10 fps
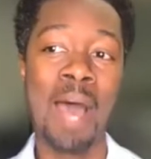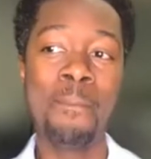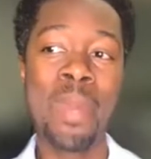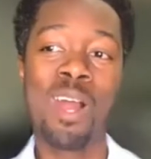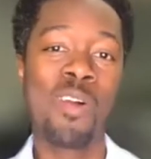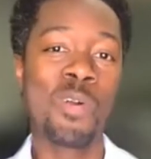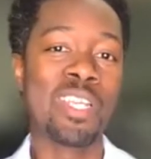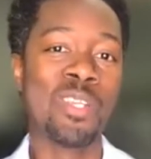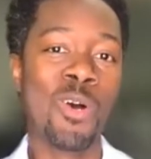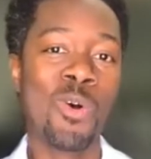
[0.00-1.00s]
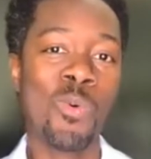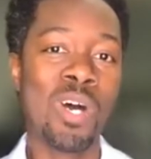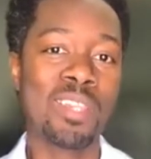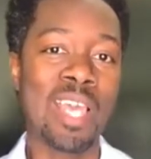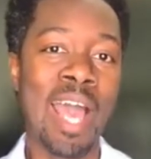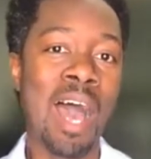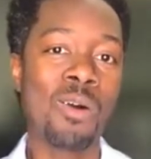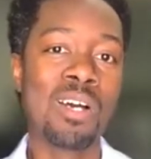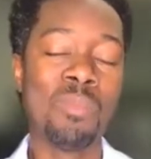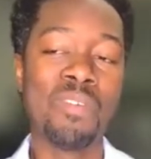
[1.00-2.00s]
may already know what the
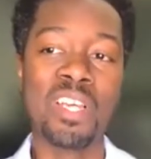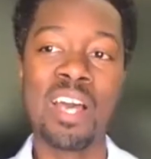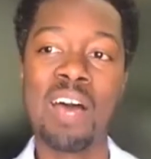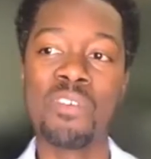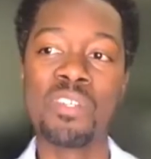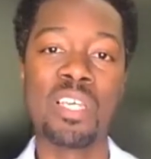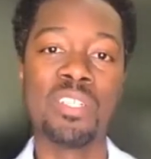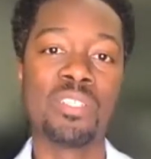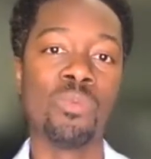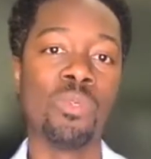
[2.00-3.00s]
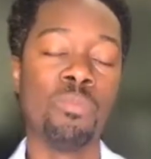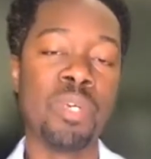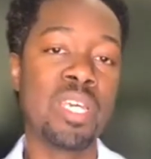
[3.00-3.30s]
outcome of the conversation will be.